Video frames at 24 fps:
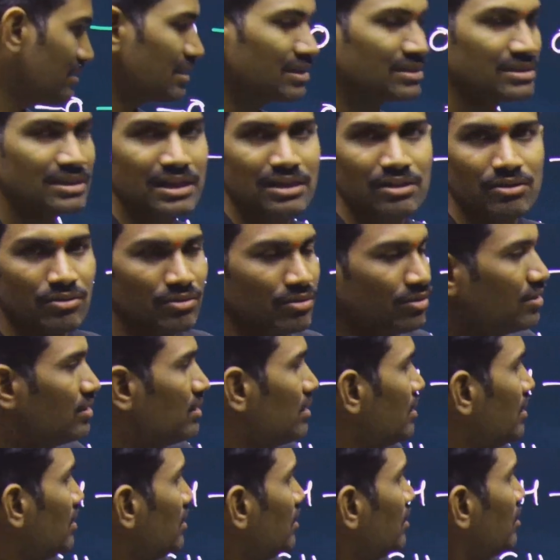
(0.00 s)
Yes or no?
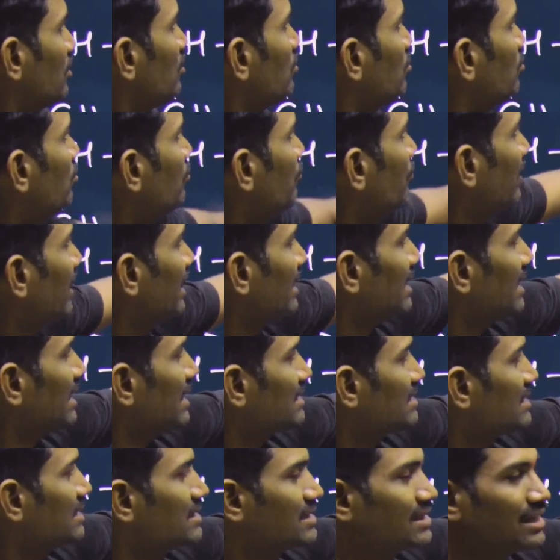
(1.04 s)
Two fatty
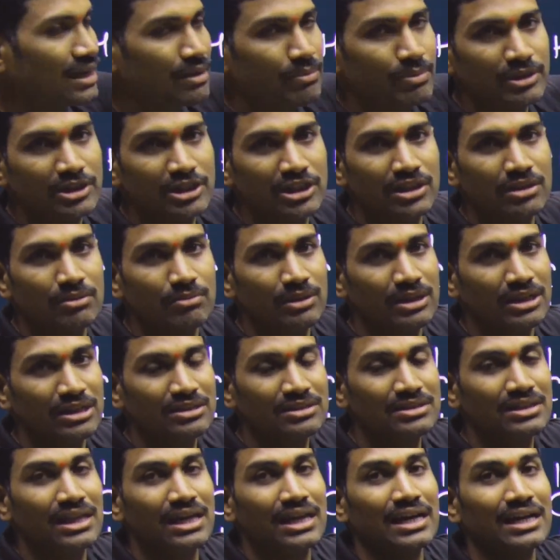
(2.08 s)
acids are present means
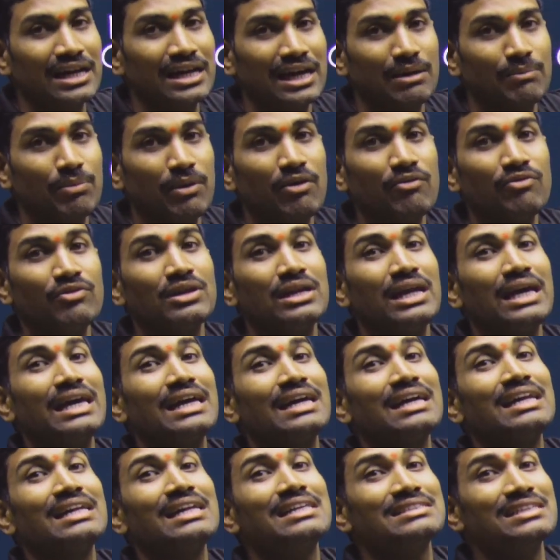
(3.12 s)
they are a type of
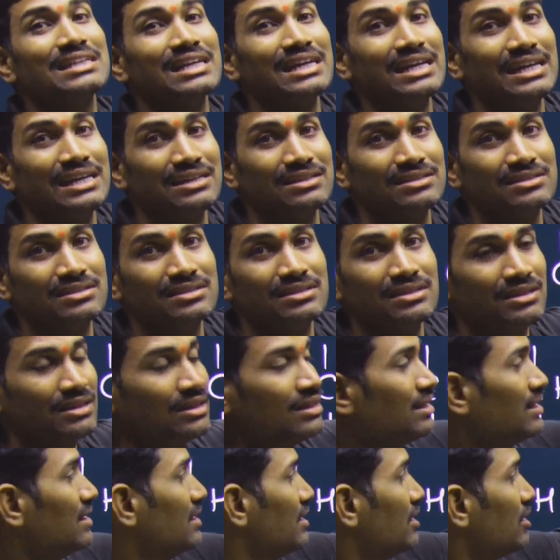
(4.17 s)
diglycerides.
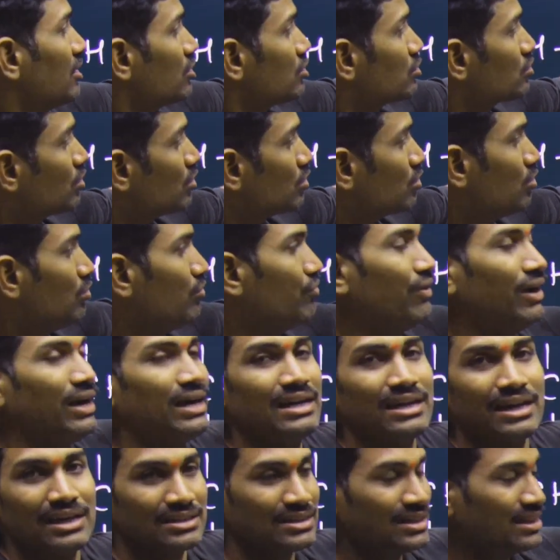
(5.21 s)
So two fatty
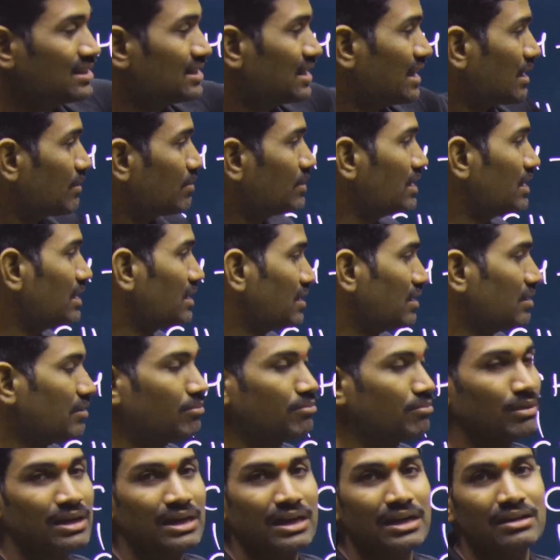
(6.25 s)
acids are present.
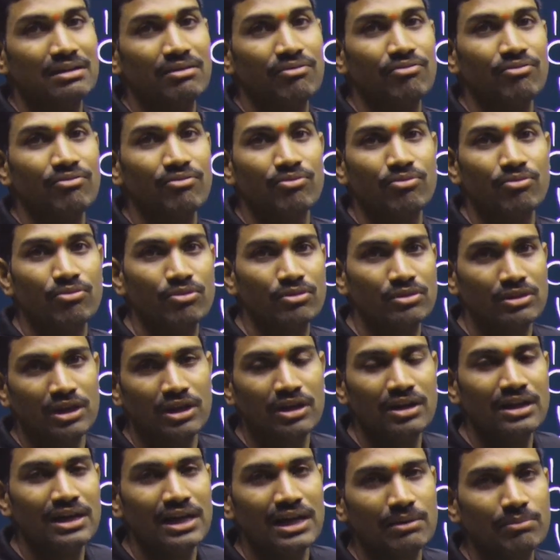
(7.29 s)
But at the
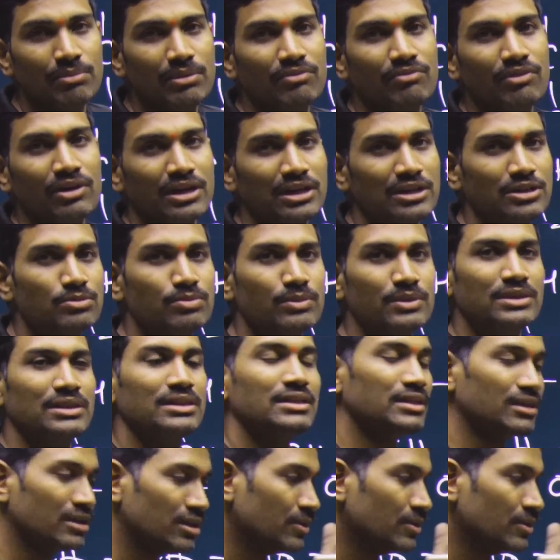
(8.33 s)
third carbon, what is present?